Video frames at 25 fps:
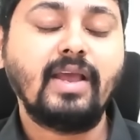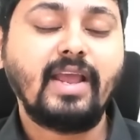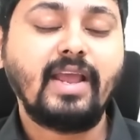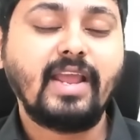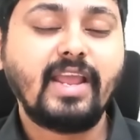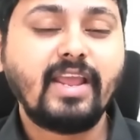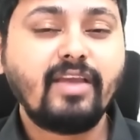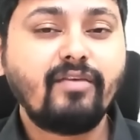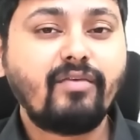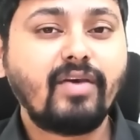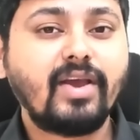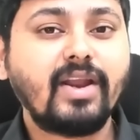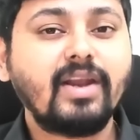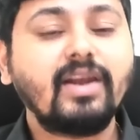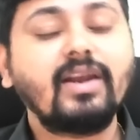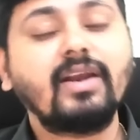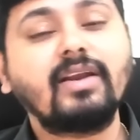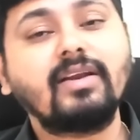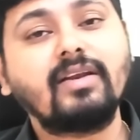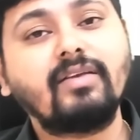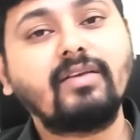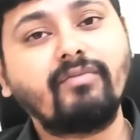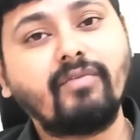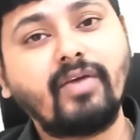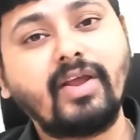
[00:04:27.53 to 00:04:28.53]
even
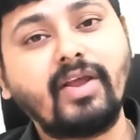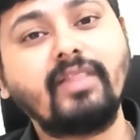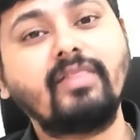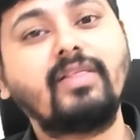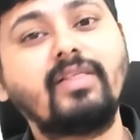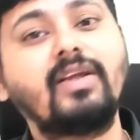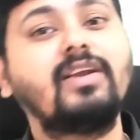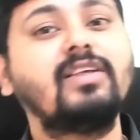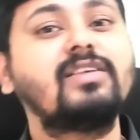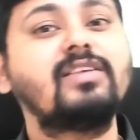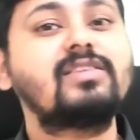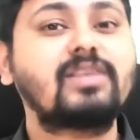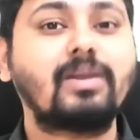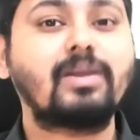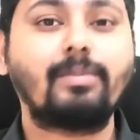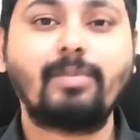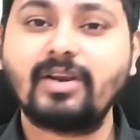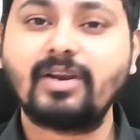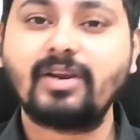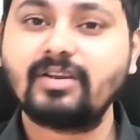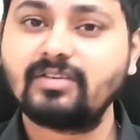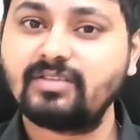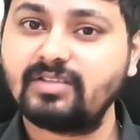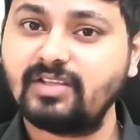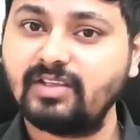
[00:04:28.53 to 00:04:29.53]
when the
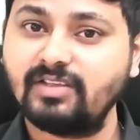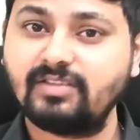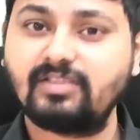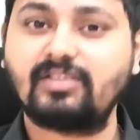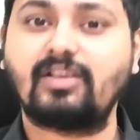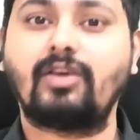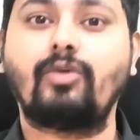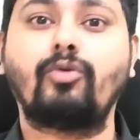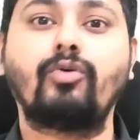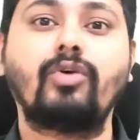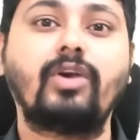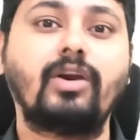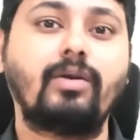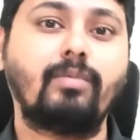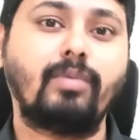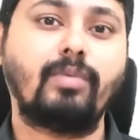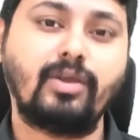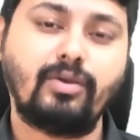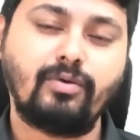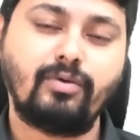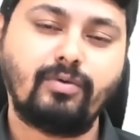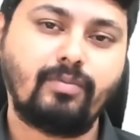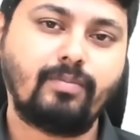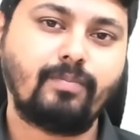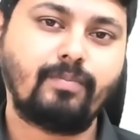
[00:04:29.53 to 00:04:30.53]
disturbance is surrounded by
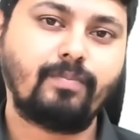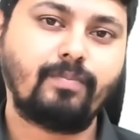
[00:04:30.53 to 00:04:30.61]
you.